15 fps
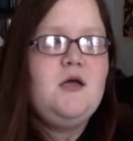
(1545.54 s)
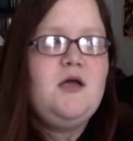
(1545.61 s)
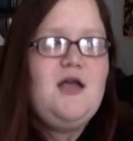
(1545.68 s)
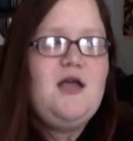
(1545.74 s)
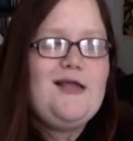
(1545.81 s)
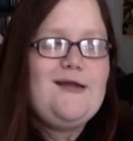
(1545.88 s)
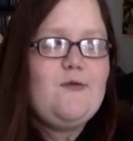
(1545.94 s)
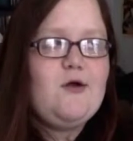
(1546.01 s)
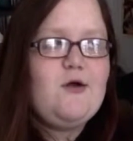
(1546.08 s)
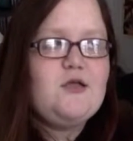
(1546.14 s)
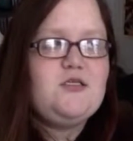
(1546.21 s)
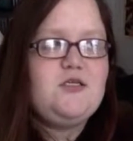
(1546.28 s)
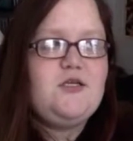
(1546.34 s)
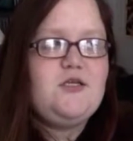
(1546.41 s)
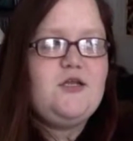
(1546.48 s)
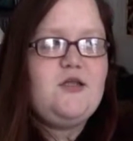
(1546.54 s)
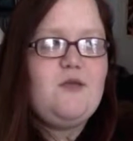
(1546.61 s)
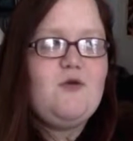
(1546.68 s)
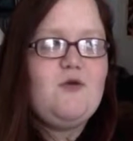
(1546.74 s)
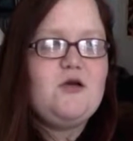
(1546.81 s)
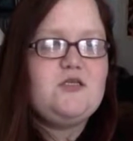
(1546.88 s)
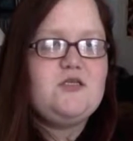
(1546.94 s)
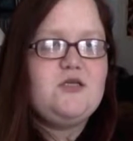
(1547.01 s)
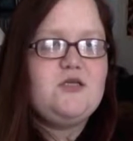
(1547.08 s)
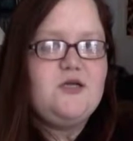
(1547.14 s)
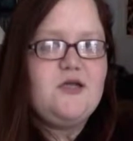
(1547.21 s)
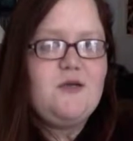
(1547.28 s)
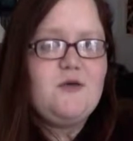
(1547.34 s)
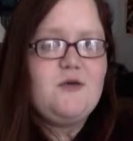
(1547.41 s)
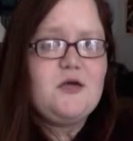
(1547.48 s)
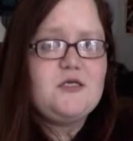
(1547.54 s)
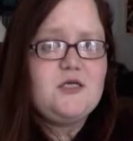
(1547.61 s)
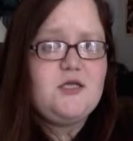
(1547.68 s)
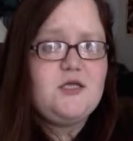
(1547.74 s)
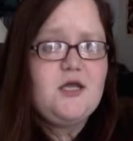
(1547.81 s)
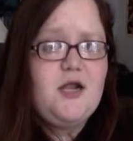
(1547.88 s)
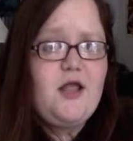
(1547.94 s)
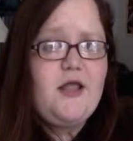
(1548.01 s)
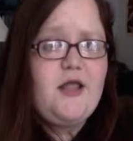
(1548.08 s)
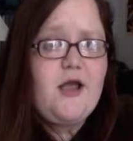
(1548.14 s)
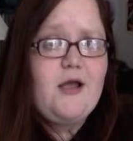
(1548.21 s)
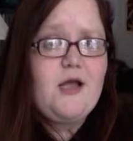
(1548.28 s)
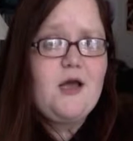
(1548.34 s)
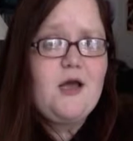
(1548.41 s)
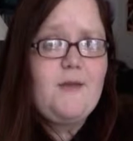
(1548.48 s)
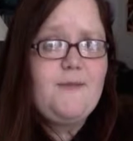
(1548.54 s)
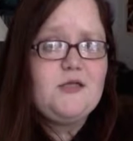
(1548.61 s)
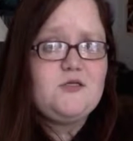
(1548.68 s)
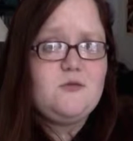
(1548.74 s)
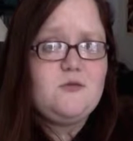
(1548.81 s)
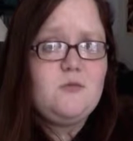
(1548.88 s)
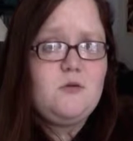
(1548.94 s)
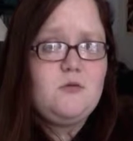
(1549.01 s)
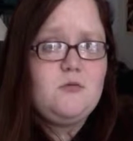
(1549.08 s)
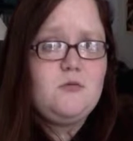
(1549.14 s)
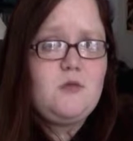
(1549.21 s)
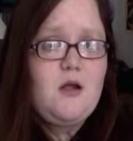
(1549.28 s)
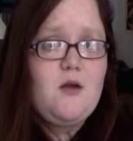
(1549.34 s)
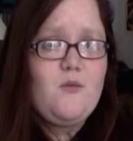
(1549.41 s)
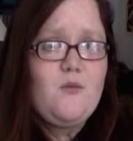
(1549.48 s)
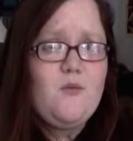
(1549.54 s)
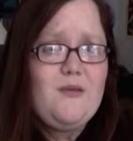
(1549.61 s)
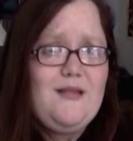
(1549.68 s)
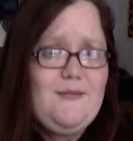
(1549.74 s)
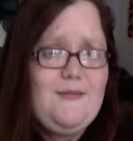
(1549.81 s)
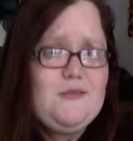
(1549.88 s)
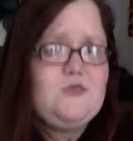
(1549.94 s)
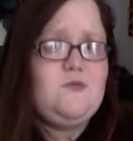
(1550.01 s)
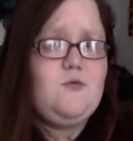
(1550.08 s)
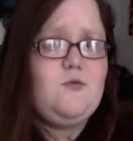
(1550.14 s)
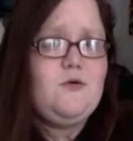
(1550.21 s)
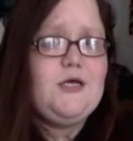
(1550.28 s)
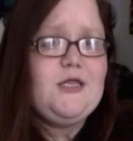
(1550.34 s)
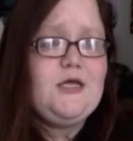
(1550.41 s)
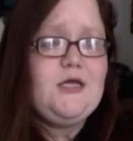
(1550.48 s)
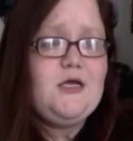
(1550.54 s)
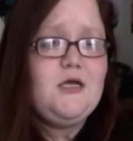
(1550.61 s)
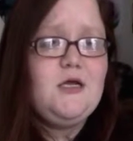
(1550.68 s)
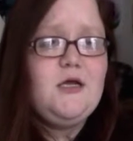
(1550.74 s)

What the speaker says: and I worked on it, and I worked on it, and I worked on it, and I got miserable. I got really miserable with it.